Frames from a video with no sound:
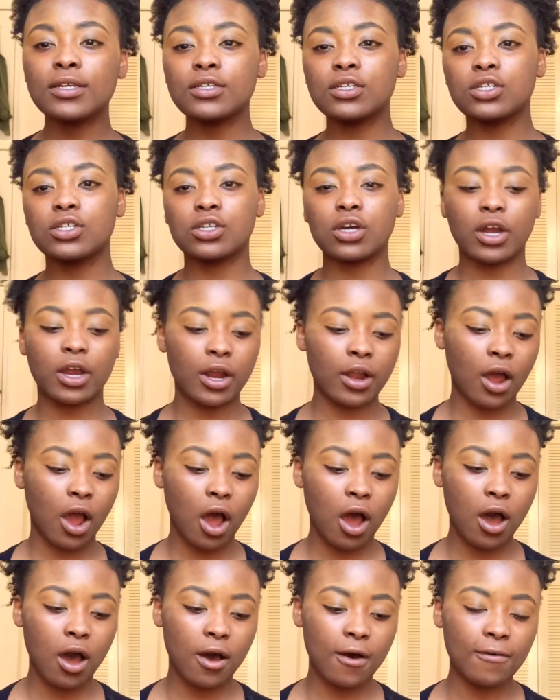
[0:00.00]
to start
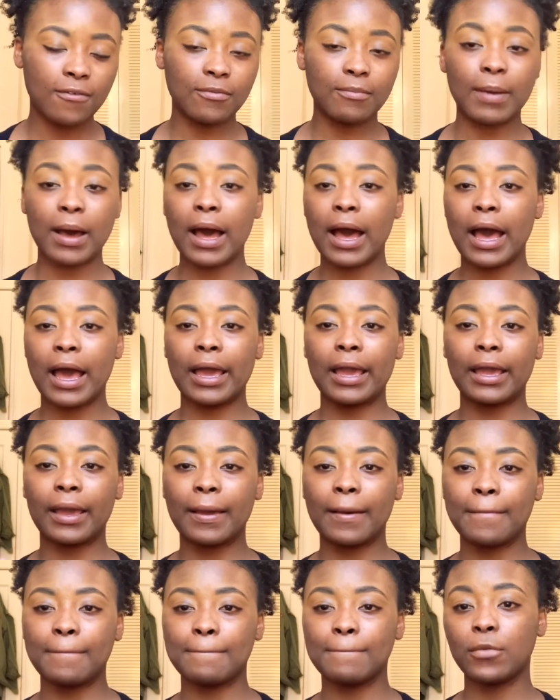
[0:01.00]
off
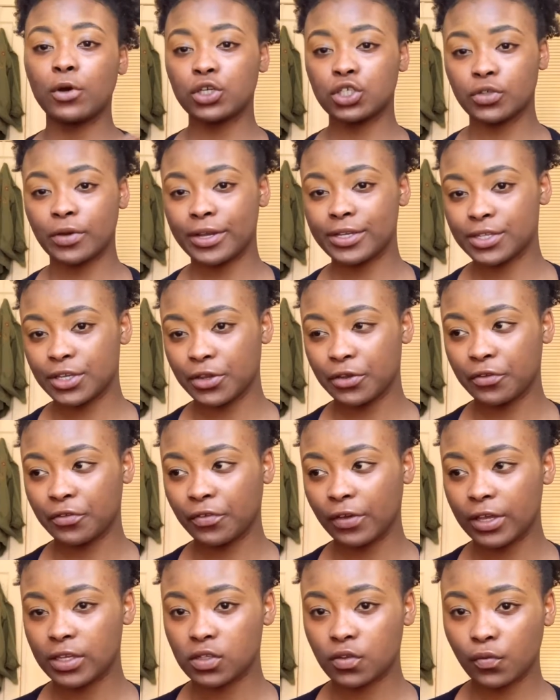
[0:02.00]
by moisturizing your
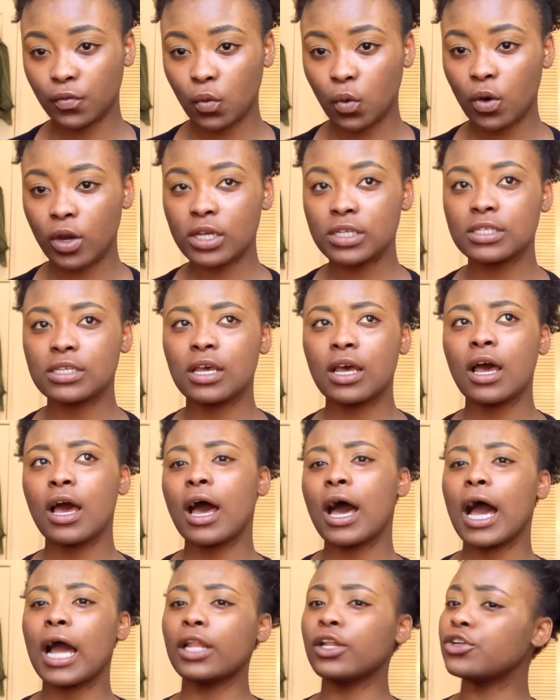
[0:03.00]
face, of course.
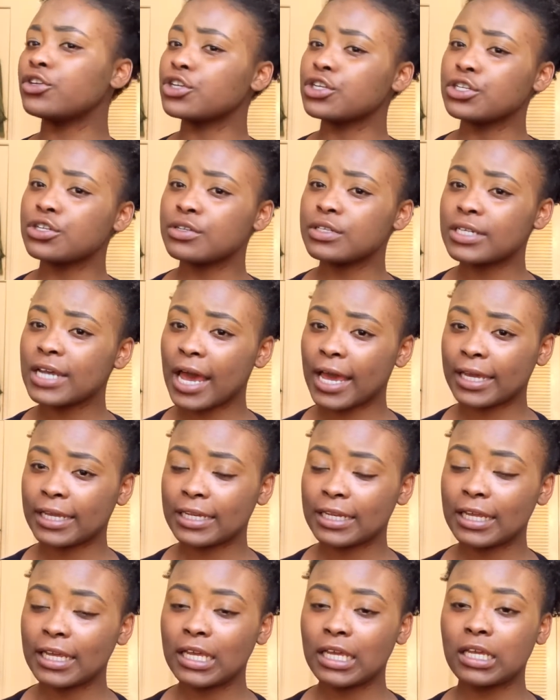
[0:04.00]
I learned a new
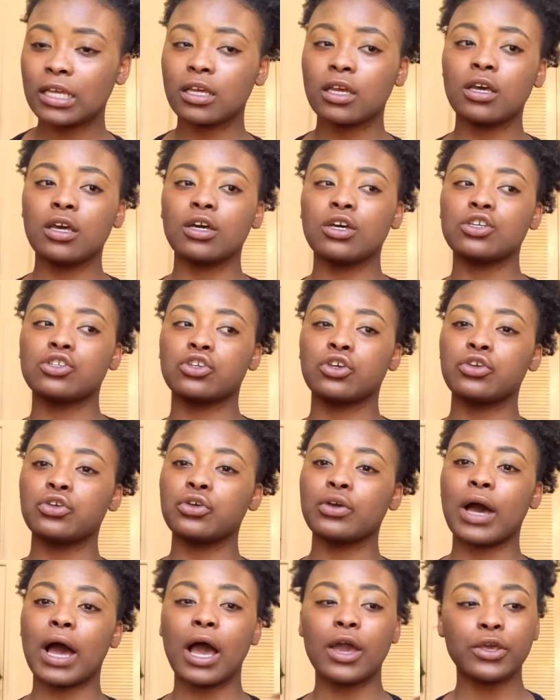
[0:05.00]
technique. So
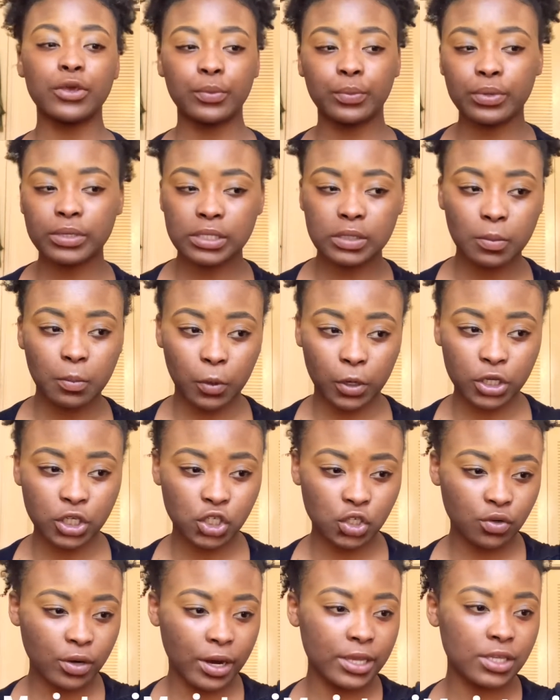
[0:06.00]
you put some
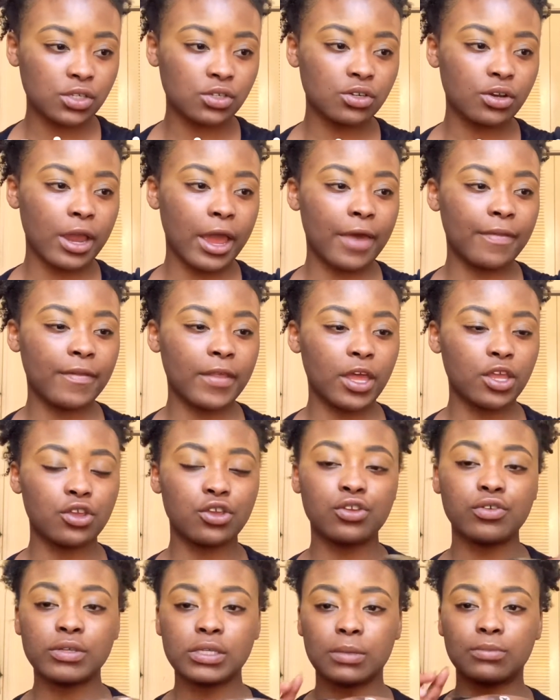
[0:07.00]
moisturizer and then
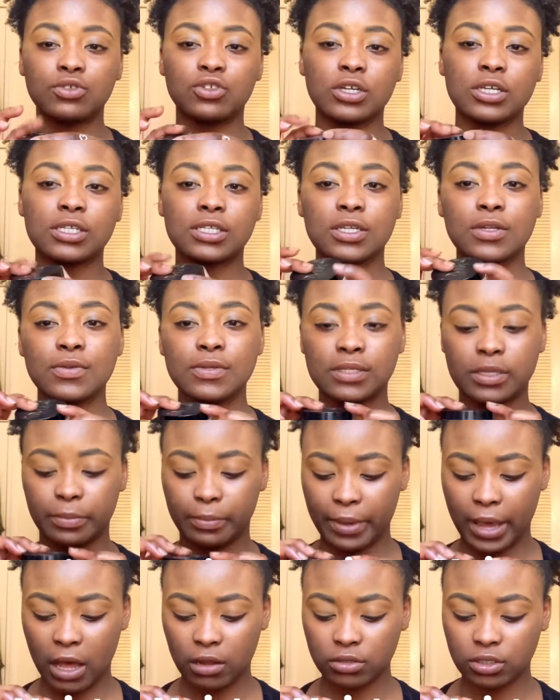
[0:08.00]
you use some
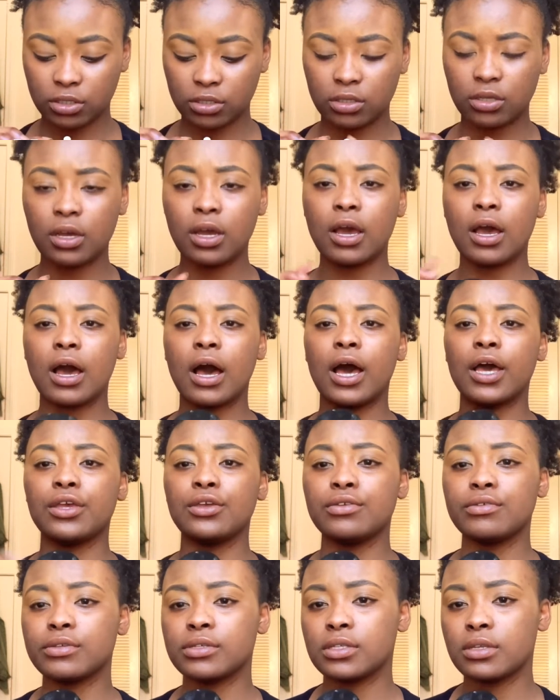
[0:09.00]
translucent powder. I
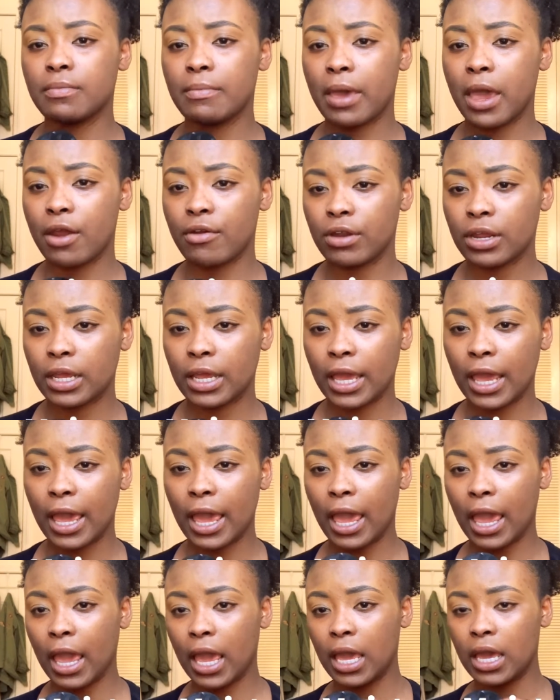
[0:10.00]
use the Mary
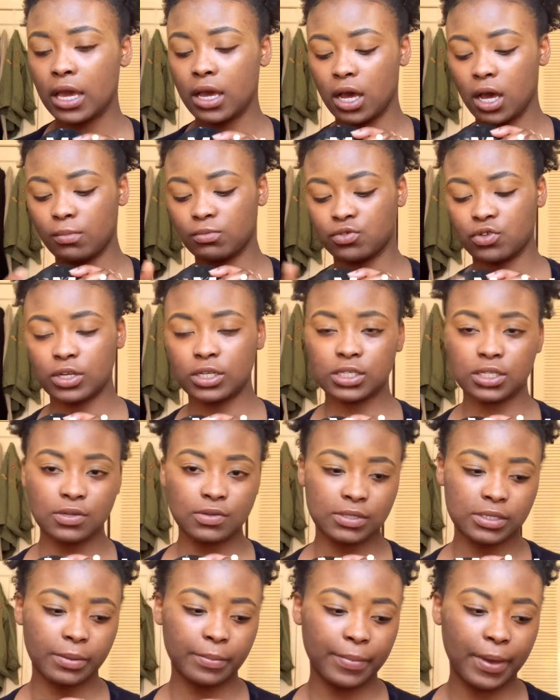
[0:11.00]
Kay
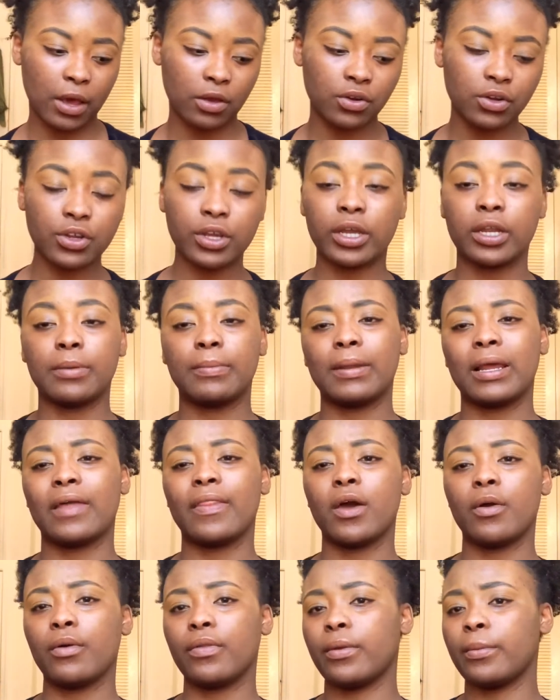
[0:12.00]
translucent powder. You can apply
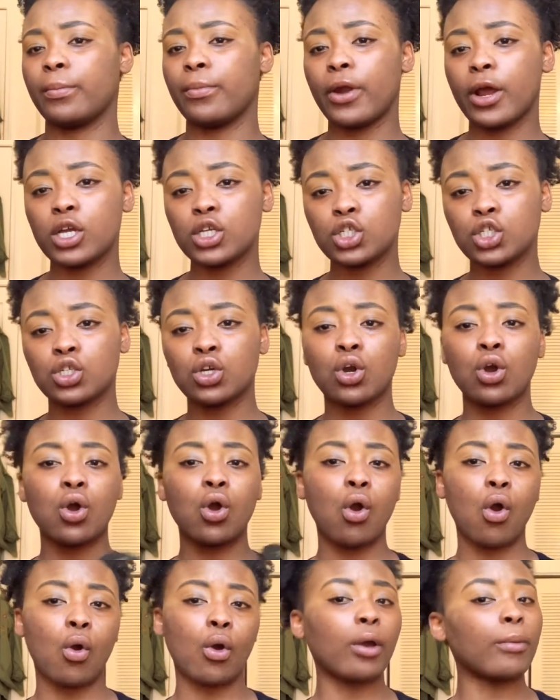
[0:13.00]
that with a brush
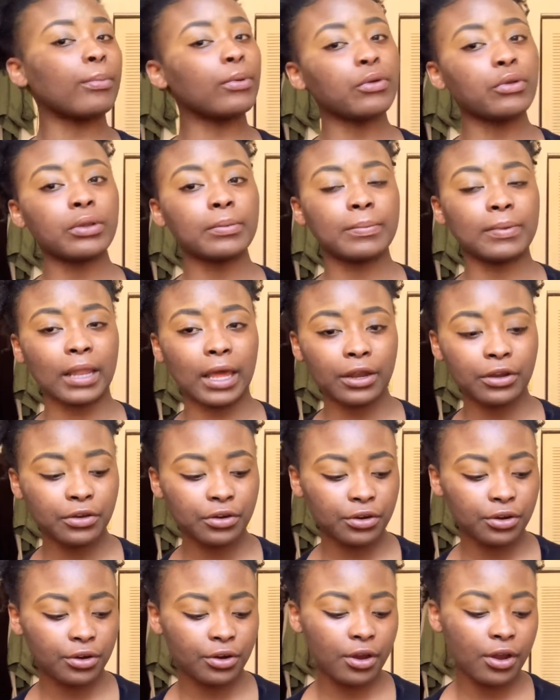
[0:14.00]
or a beauty
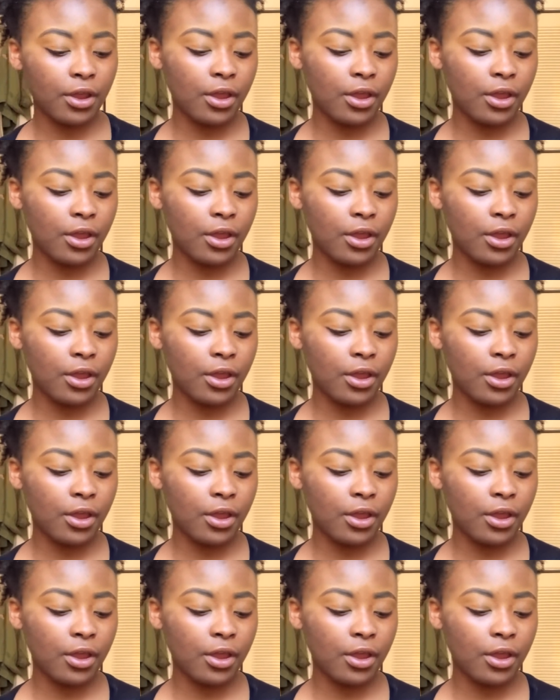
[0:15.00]
blender,